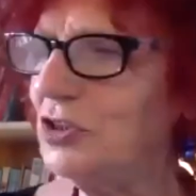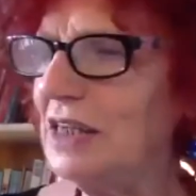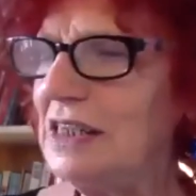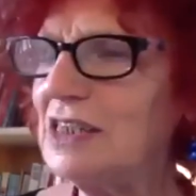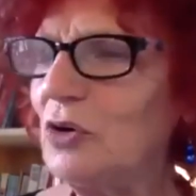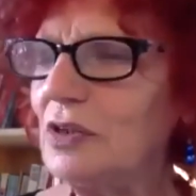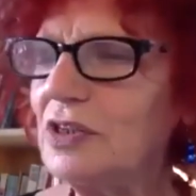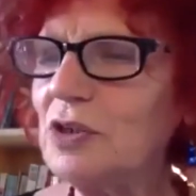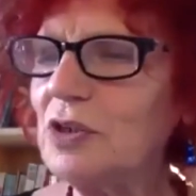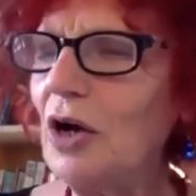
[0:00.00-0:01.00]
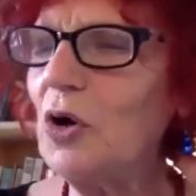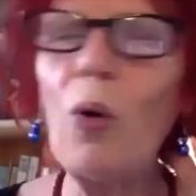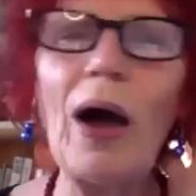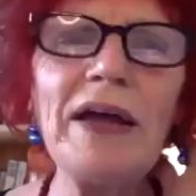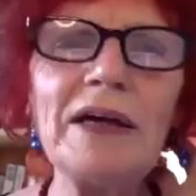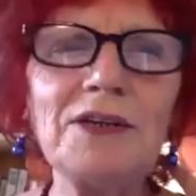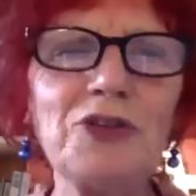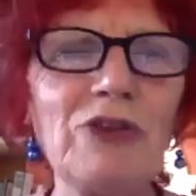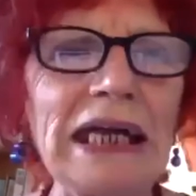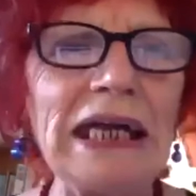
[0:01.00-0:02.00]
And it's called a Quiet
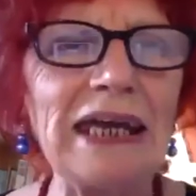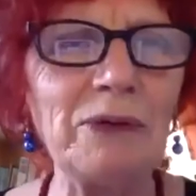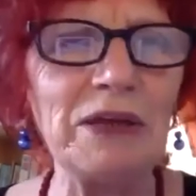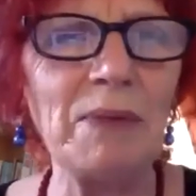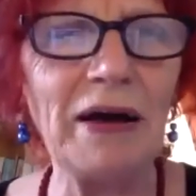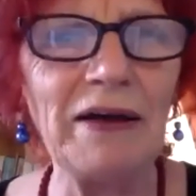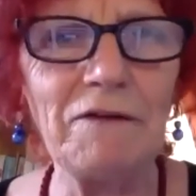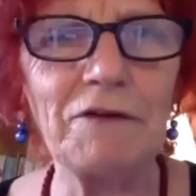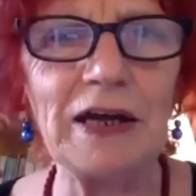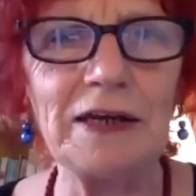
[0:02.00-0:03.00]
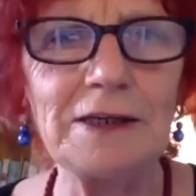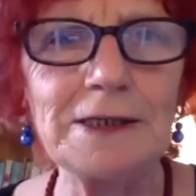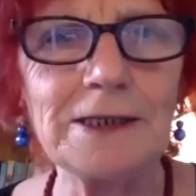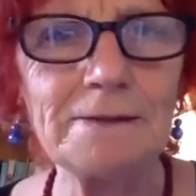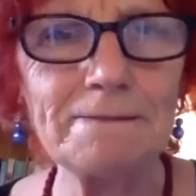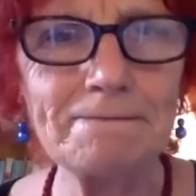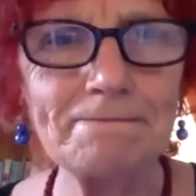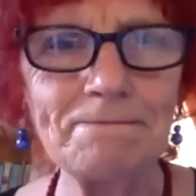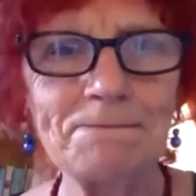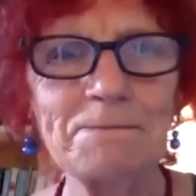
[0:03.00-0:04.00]
Drinky with My Friends.
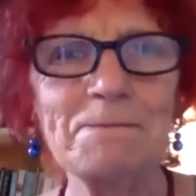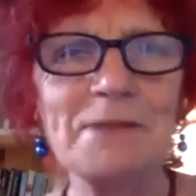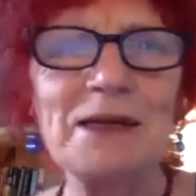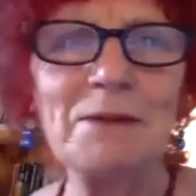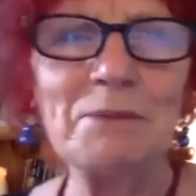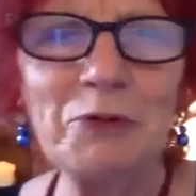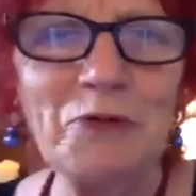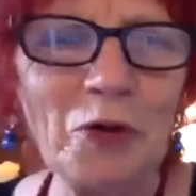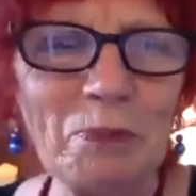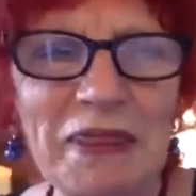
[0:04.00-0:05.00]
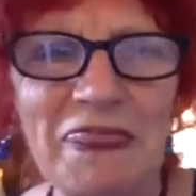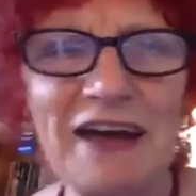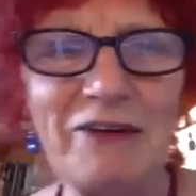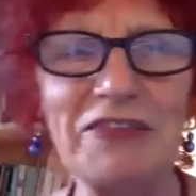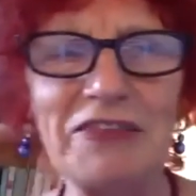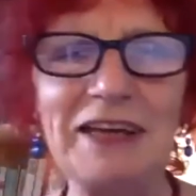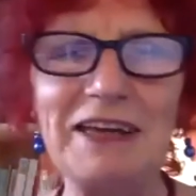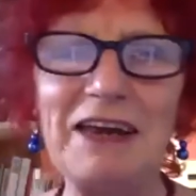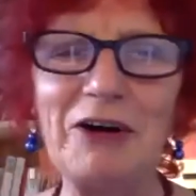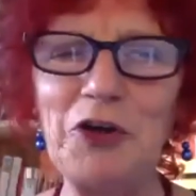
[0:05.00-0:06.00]
But we've all been there, I think,
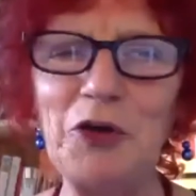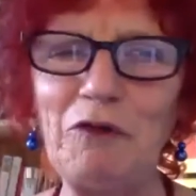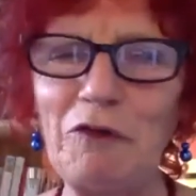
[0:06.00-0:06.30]
in our youth.